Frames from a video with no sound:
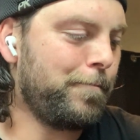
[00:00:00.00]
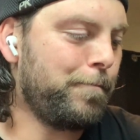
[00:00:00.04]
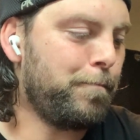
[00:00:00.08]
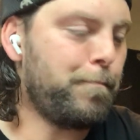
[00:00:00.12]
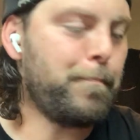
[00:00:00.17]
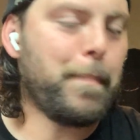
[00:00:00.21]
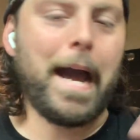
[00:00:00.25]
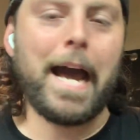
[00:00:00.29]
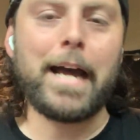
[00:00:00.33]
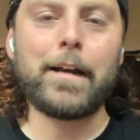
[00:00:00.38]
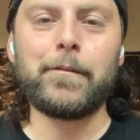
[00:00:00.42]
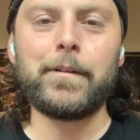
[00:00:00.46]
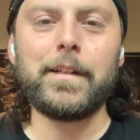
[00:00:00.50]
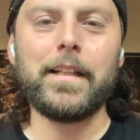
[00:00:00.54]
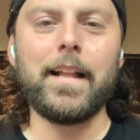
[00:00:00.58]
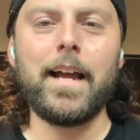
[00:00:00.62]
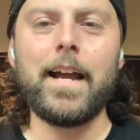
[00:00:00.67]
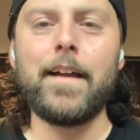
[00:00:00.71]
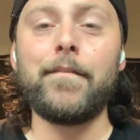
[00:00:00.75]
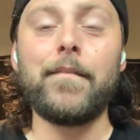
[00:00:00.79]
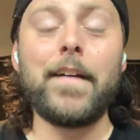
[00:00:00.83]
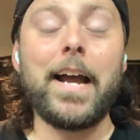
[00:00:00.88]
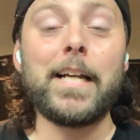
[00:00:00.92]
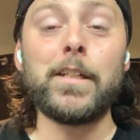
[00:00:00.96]
battery
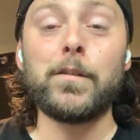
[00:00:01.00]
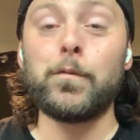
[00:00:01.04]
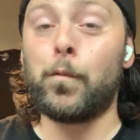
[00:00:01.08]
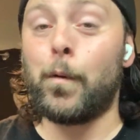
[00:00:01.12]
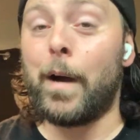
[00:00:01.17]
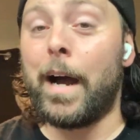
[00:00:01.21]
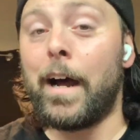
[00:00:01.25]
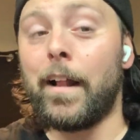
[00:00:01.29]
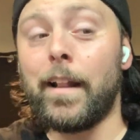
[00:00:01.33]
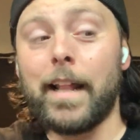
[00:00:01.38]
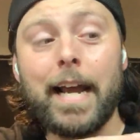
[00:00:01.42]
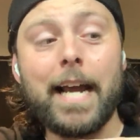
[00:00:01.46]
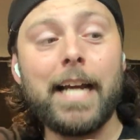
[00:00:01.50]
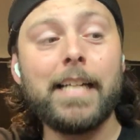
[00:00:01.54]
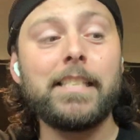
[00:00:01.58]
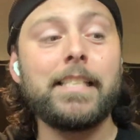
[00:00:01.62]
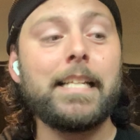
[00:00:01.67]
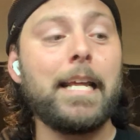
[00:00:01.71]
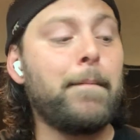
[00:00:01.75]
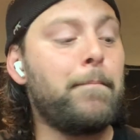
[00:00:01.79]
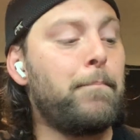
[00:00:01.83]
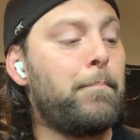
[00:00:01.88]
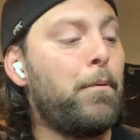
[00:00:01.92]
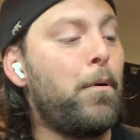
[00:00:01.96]
life, as well as
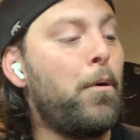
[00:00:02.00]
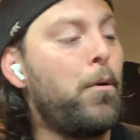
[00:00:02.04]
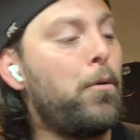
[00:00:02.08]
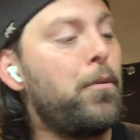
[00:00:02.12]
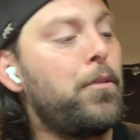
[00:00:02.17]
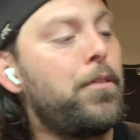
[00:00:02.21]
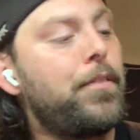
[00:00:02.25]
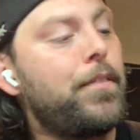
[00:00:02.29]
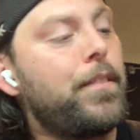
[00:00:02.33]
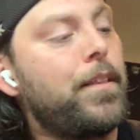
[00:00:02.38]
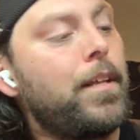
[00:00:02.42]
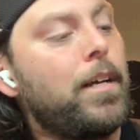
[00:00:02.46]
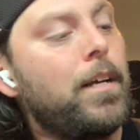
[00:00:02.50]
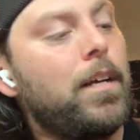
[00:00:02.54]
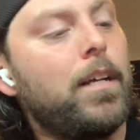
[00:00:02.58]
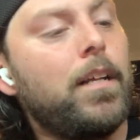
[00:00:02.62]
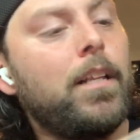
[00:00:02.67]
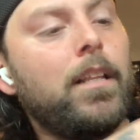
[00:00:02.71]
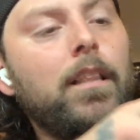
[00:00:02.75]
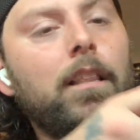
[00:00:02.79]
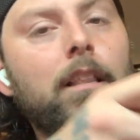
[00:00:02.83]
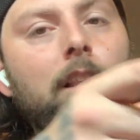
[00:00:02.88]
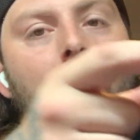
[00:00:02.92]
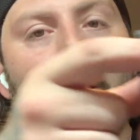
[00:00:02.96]
they both
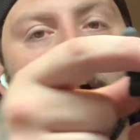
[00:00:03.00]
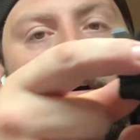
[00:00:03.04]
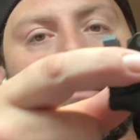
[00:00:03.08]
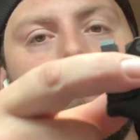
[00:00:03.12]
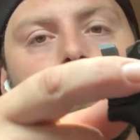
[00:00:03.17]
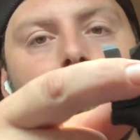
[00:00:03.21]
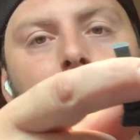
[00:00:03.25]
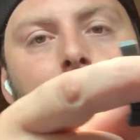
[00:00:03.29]
load.